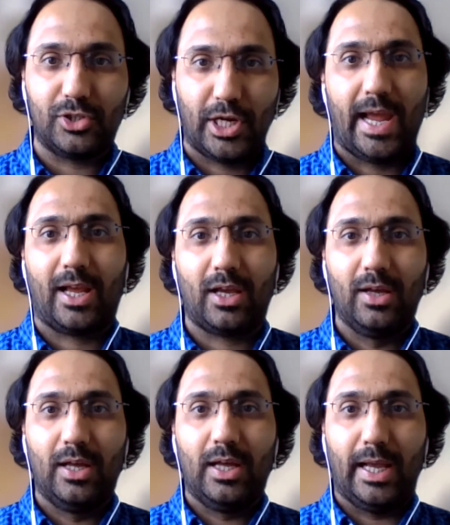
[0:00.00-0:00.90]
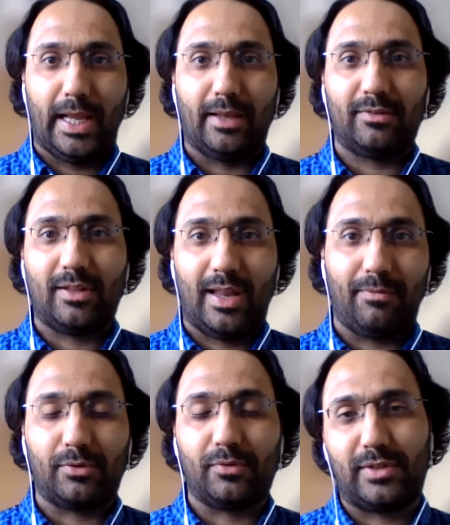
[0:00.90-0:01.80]
check against the
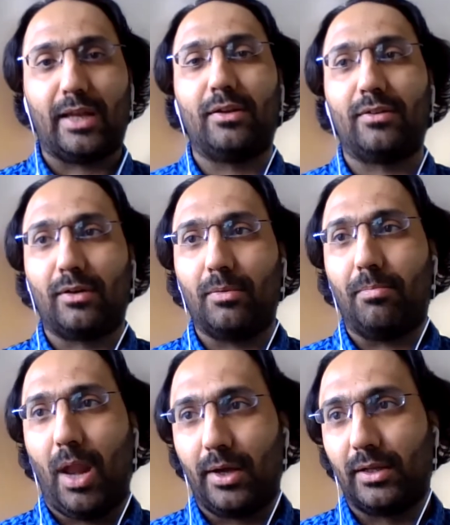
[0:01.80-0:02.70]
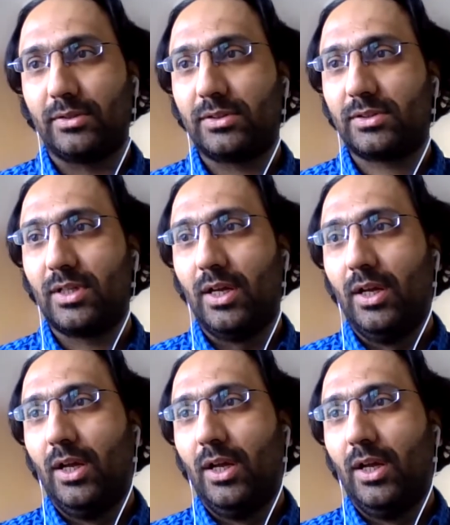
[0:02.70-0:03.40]
levels of standards and compliance.